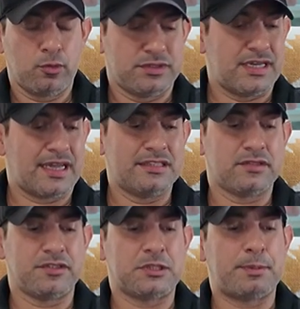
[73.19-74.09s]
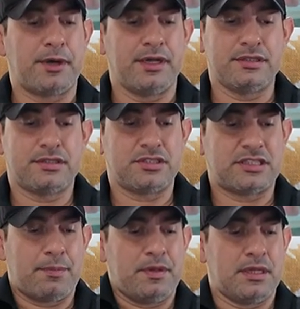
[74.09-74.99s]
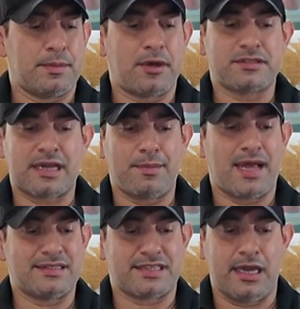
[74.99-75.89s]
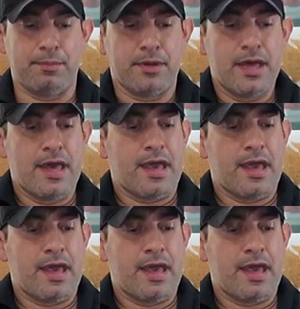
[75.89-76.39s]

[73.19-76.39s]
With decades of experience shaping the maritime landscape,